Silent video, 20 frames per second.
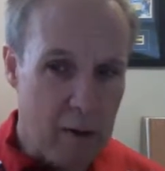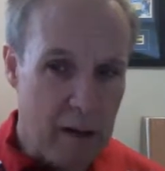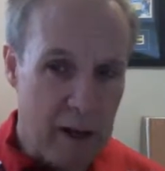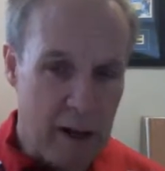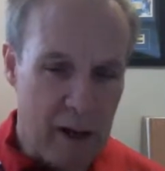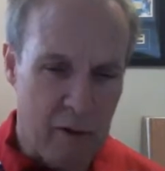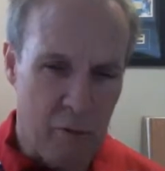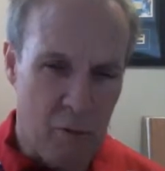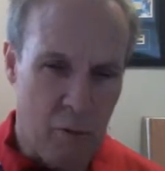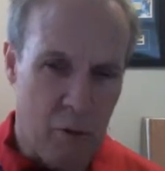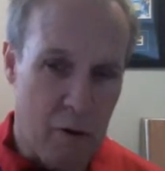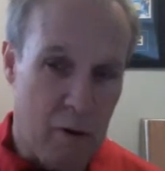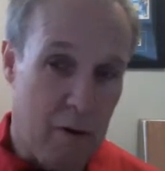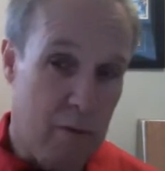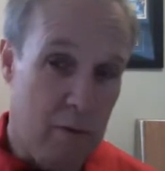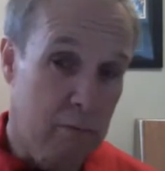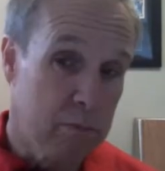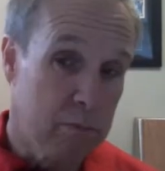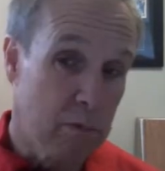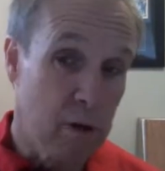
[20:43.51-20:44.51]
and were
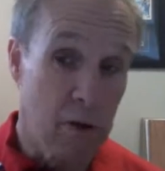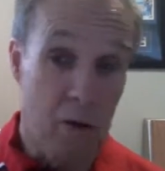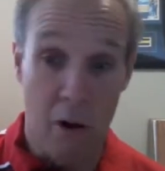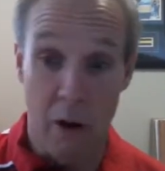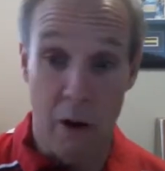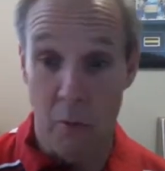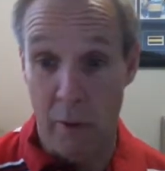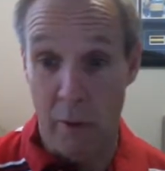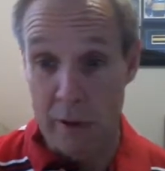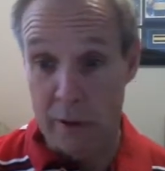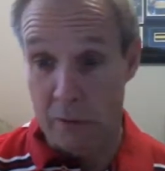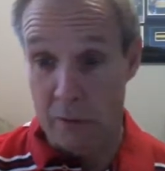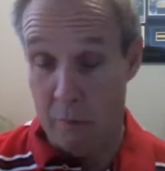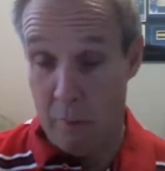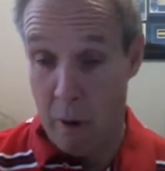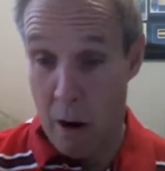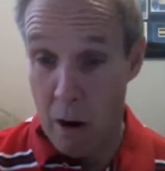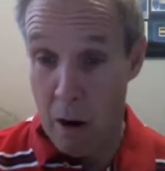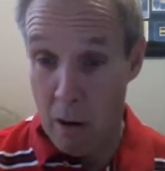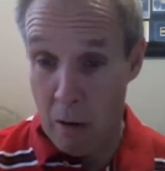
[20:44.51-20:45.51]
a long ways from
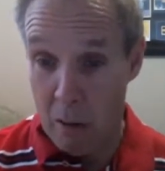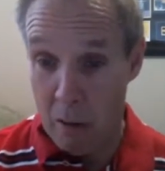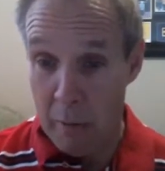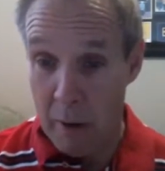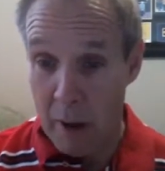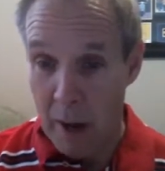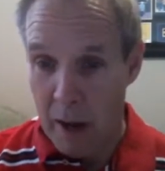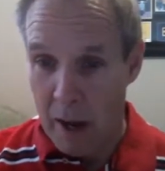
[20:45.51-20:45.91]
home,